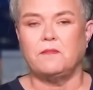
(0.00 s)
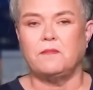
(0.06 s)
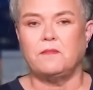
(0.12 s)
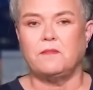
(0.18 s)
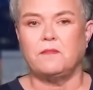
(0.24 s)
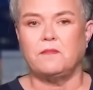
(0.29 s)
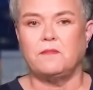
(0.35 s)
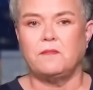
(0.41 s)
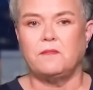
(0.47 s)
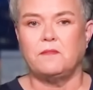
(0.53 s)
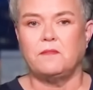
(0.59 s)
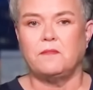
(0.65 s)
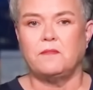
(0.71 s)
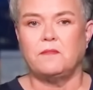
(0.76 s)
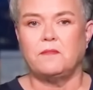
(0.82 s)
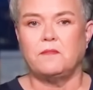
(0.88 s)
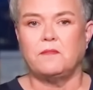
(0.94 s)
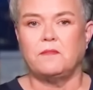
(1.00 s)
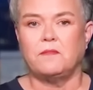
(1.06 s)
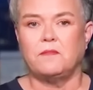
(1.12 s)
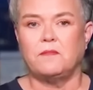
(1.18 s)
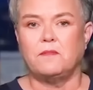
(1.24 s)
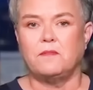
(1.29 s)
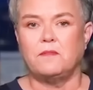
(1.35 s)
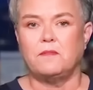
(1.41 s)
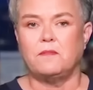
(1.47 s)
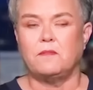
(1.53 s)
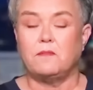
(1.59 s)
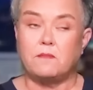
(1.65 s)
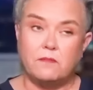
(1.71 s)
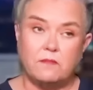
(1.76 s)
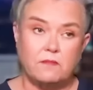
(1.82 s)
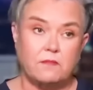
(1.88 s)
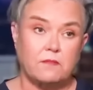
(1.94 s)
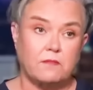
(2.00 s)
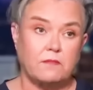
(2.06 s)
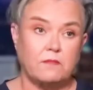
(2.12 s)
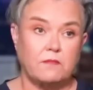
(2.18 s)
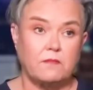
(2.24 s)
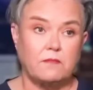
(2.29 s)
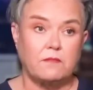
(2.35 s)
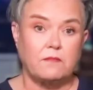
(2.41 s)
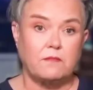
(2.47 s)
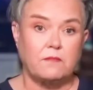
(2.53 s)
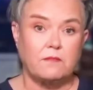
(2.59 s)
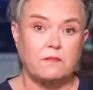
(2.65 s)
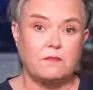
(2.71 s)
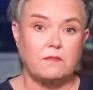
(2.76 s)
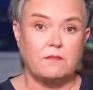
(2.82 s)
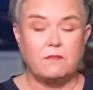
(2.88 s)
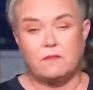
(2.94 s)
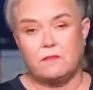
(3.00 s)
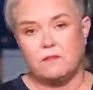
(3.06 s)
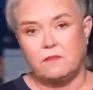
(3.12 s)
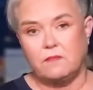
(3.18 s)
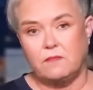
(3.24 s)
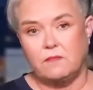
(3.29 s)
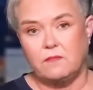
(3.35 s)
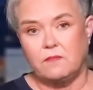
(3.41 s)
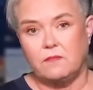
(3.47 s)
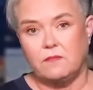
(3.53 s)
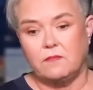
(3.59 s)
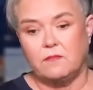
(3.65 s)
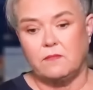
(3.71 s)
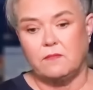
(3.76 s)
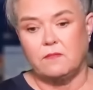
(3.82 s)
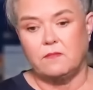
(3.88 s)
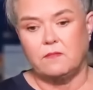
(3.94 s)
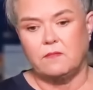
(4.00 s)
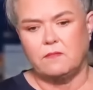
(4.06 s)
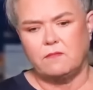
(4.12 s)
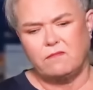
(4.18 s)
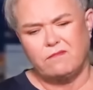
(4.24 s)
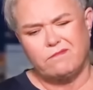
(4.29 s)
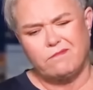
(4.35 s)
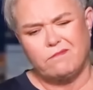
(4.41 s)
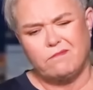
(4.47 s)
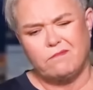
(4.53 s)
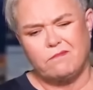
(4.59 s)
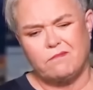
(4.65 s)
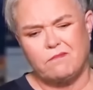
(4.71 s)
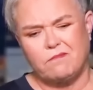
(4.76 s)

The person shown says nothing.